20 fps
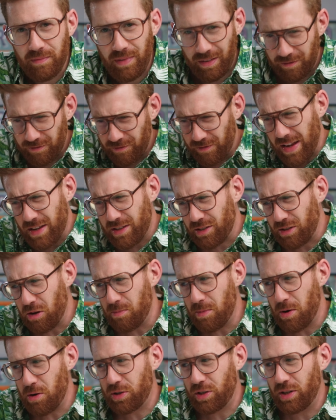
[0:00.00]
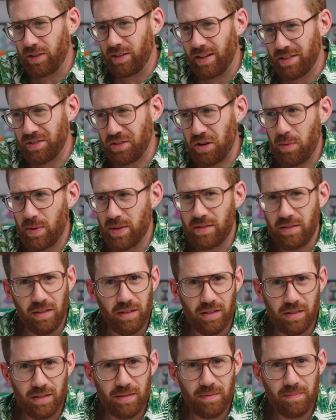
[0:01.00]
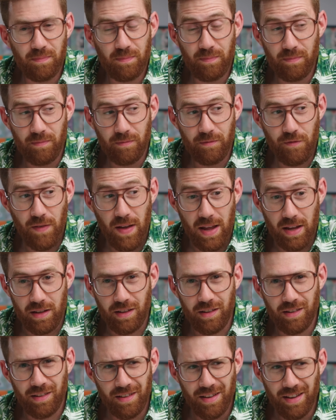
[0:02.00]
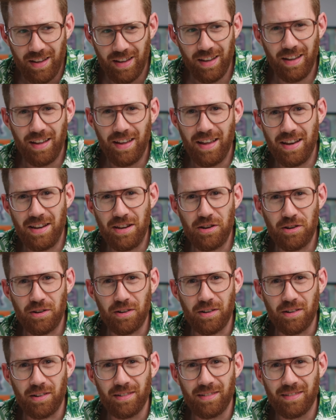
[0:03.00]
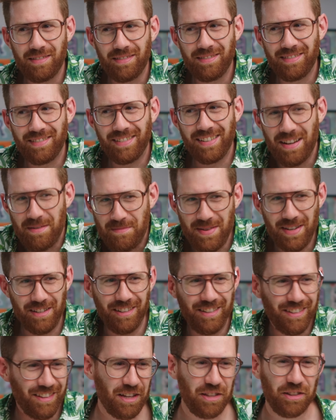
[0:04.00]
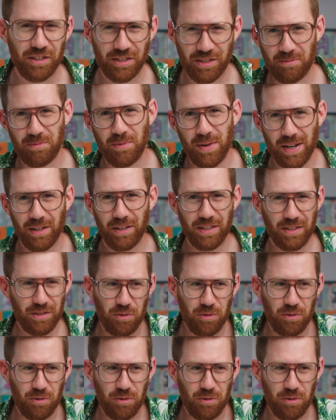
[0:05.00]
Like fake slow motion has always looked fake. And here, I mean, it, it looks real, it's